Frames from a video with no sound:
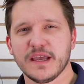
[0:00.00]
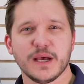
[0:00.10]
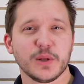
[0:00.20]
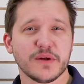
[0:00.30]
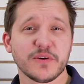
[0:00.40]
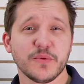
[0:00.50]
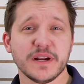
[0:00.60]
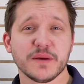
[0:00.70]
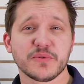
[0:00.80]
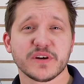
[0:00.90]
Hello, everyone.
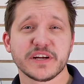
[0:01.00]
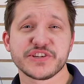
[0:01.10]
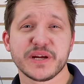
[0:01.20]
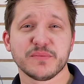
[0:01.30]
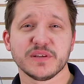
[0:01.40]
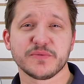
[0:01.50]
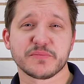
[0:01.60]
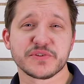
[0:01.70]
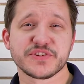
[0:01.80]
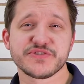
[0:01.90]
I'm Craig Chamberlain with
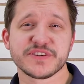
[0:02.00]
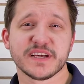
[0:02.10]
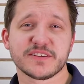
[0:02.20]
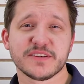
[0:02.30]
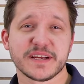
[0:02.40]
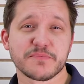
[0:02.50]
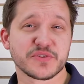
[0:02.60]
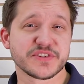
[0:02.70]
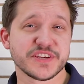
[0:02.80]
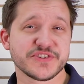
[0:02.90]
Precision Electric at
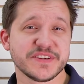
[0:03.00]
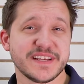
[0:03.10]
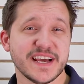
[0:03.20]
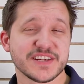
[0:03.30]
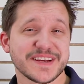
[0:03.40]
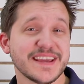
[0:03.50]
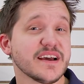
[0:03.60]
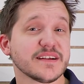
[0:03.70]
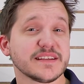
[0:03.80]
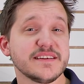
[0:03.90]

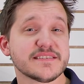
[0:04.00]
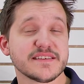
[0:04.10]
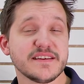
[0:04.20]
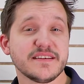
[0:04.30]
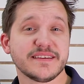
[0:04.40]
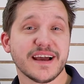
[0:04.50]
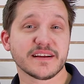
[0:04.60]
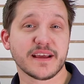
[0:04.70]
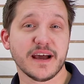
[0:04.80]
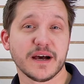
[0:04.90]

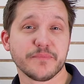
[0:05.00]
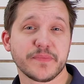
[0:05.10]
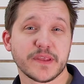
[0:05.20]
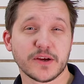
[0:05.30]
precision-elec.com.